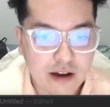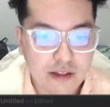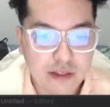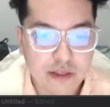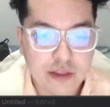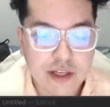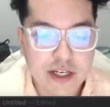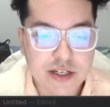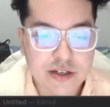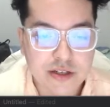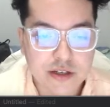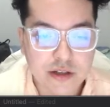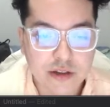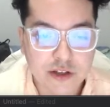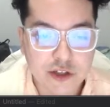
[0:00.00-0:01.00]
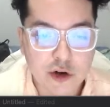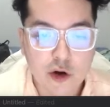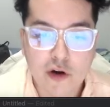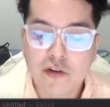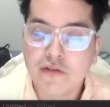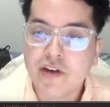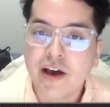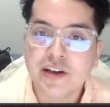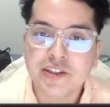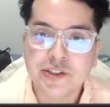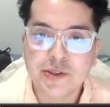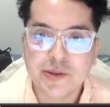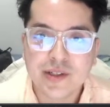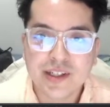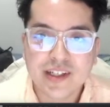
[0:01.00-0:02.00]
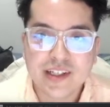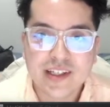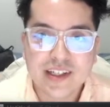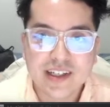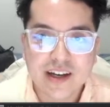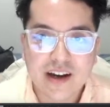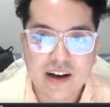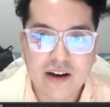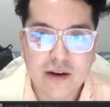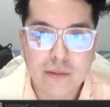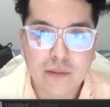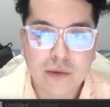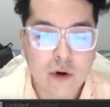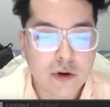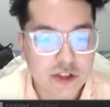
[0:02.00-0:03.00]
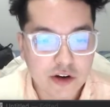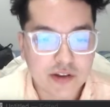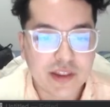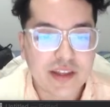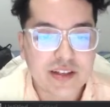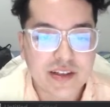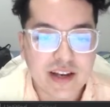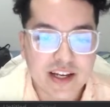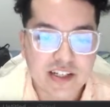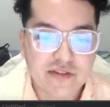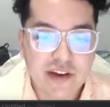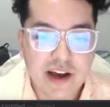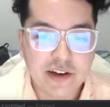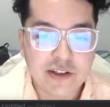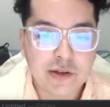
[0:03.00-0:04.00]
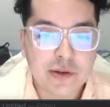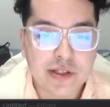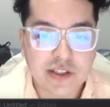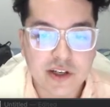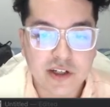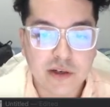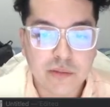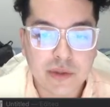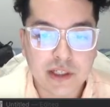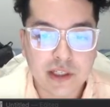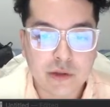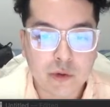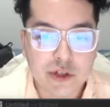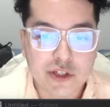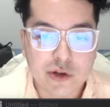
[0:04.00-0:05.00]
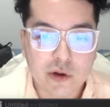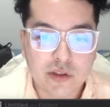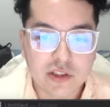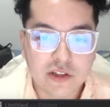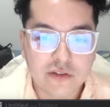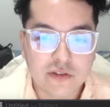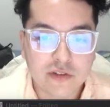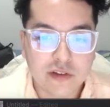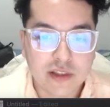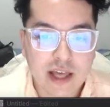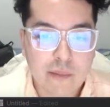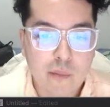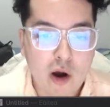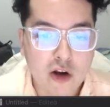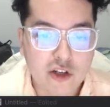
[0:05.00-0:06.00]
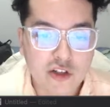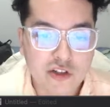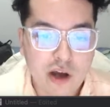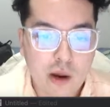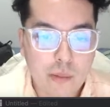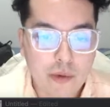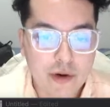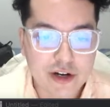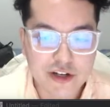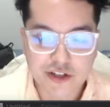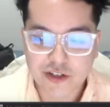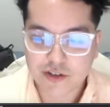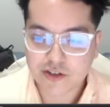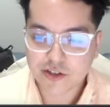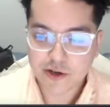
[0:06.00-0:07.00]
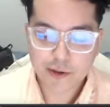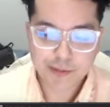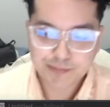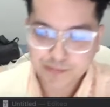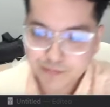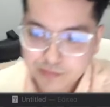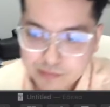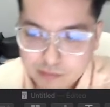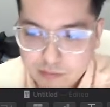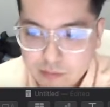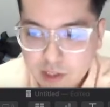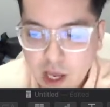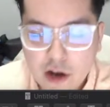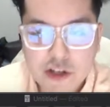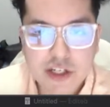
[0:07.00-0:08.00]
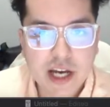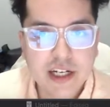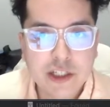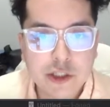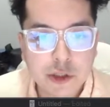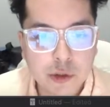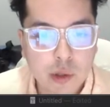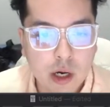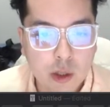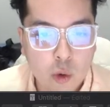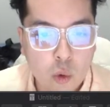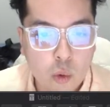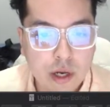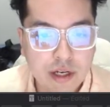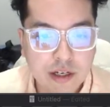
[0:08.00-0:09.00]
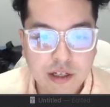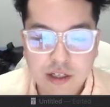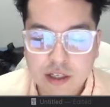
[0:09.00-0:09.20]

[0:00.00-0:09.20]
this current value, this next value is going to be the result of that modulus operation. So I just kind of do a quick